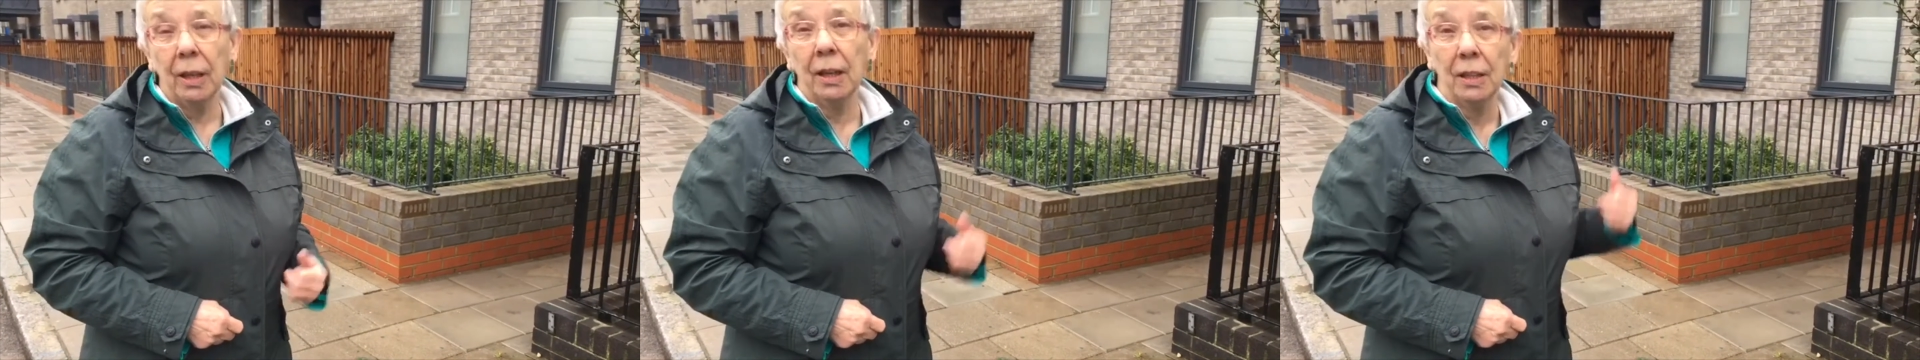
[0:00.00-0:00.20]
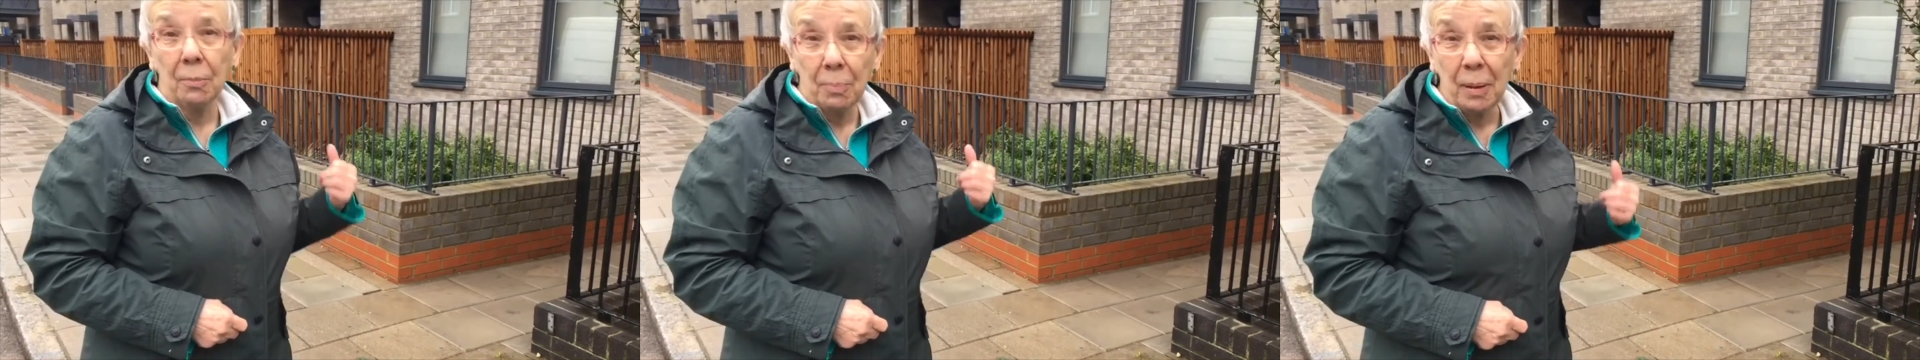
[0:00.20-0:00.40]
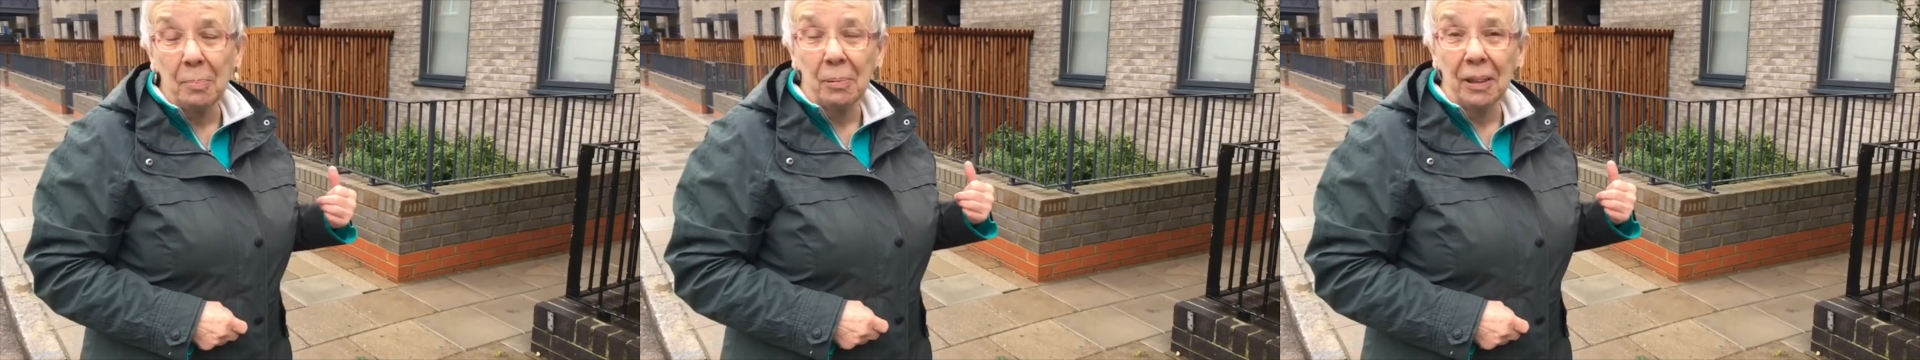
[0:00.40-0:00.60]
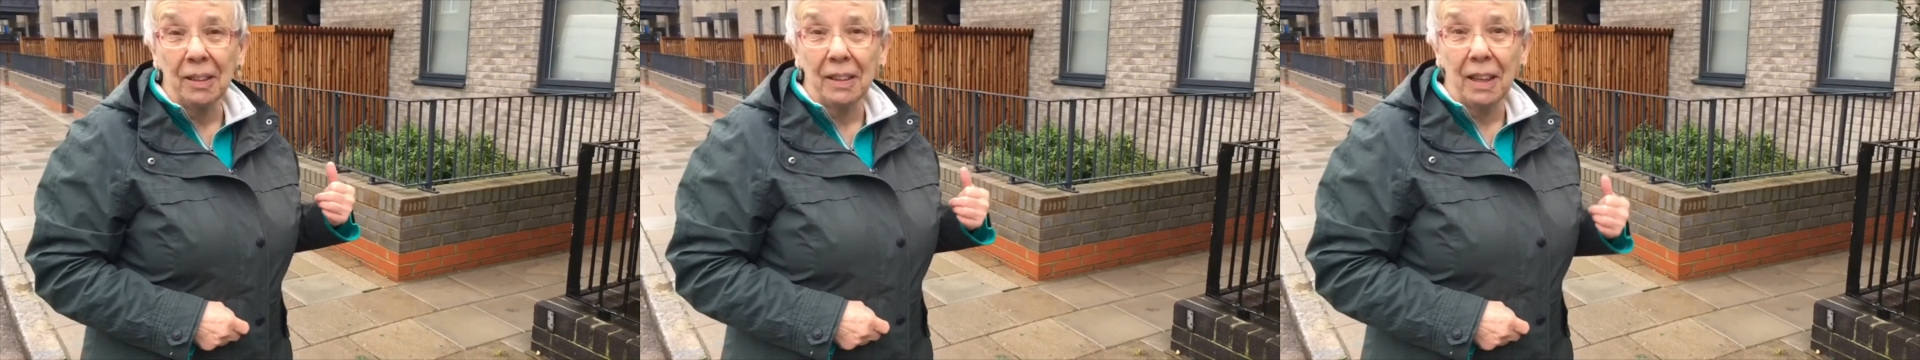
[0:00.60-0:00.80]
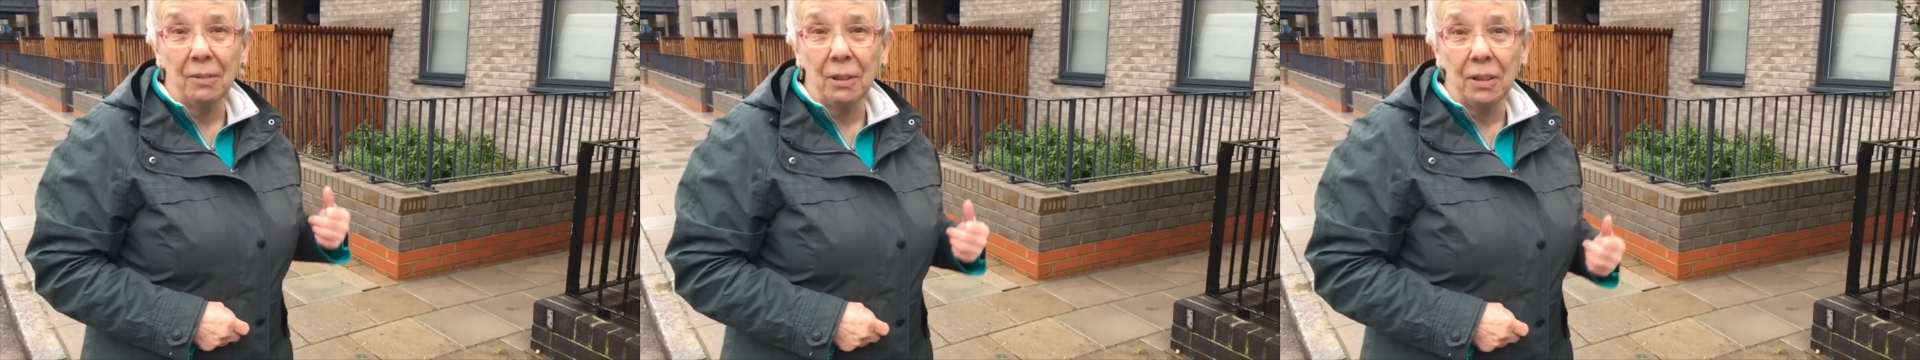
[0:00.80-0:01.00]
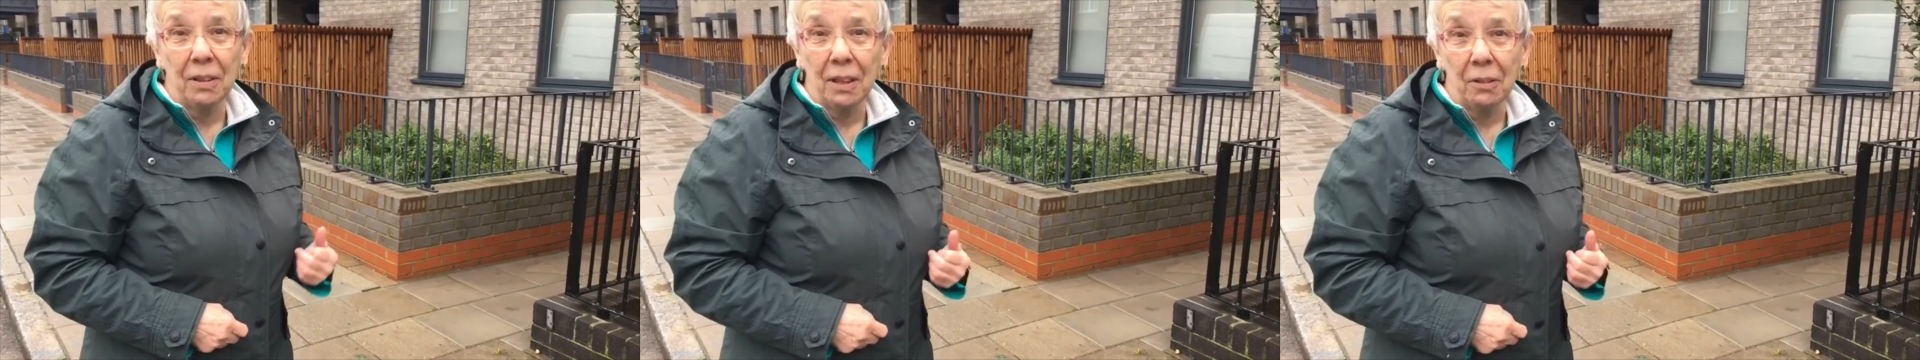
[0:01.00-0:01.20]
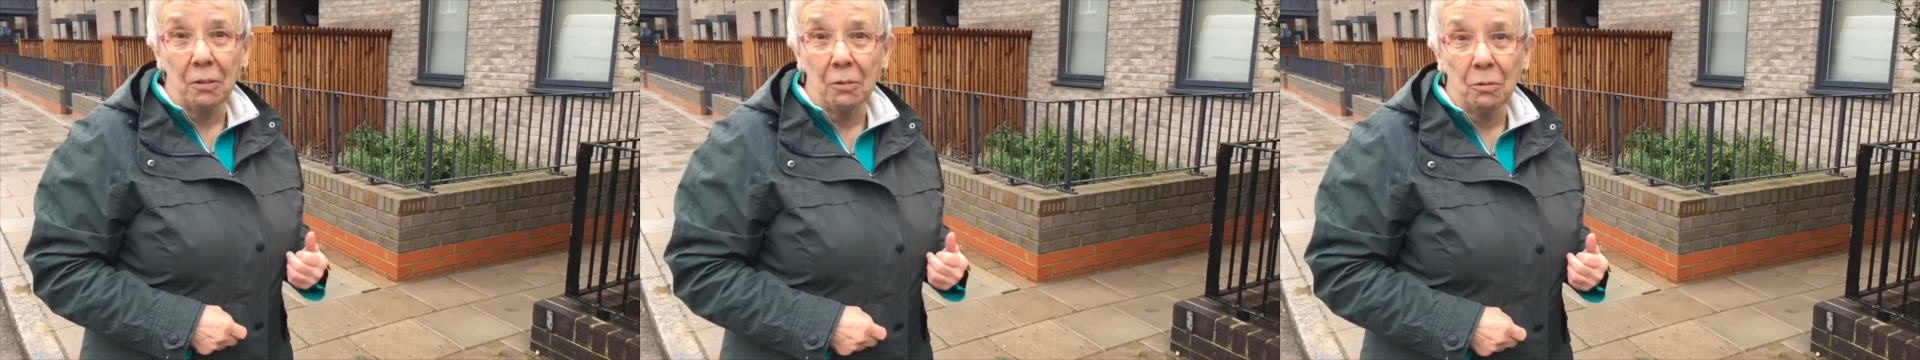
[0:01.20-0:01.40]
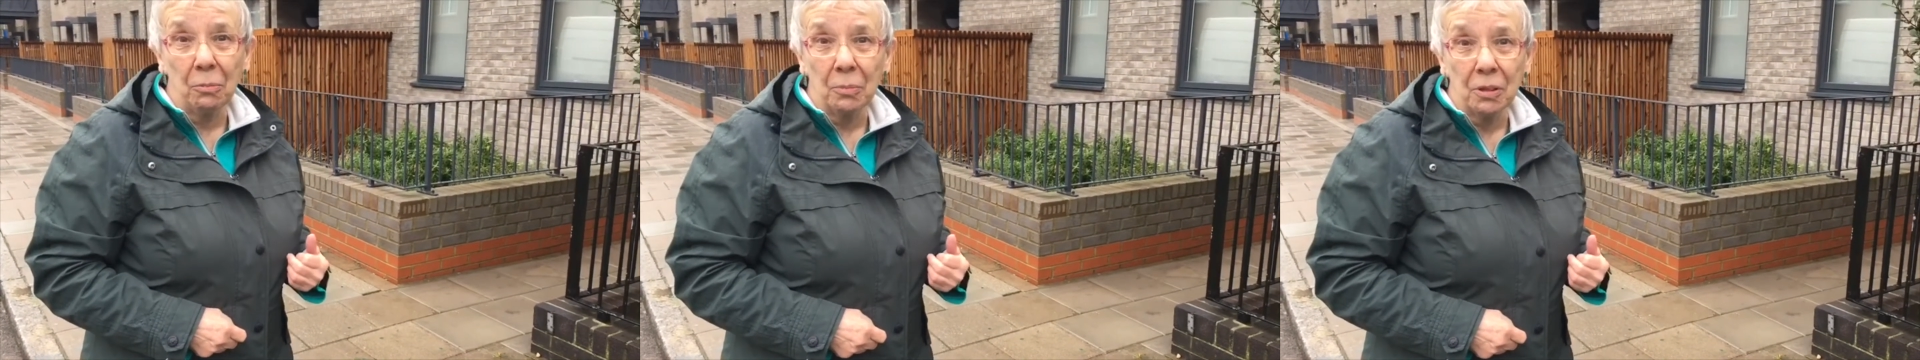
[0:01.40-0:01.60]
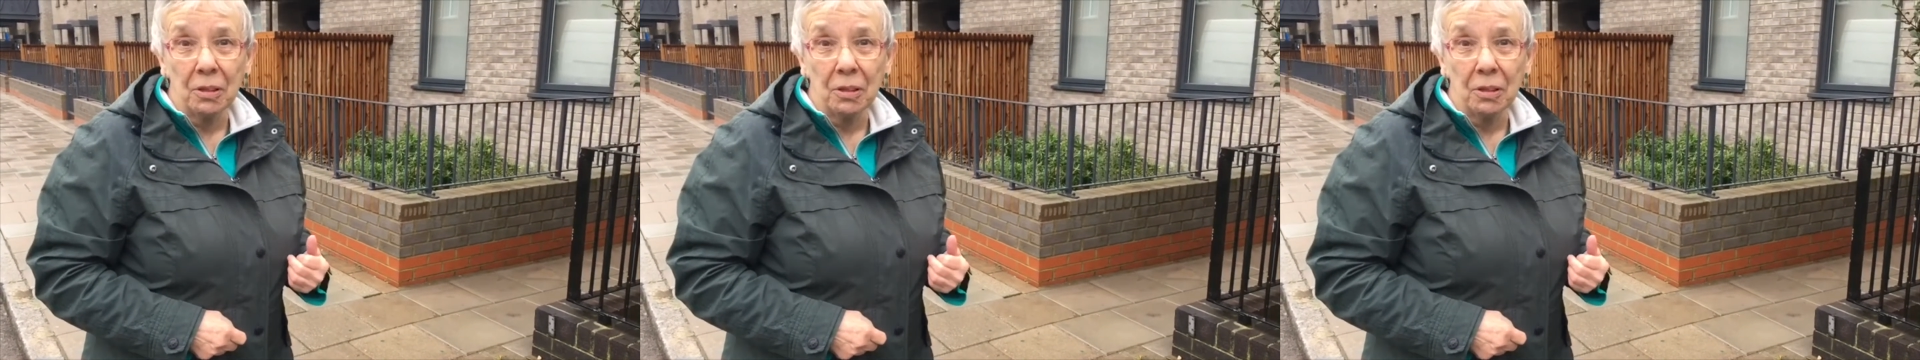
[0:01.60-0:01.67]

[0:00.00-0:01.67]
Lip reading: and the people are now in their homes.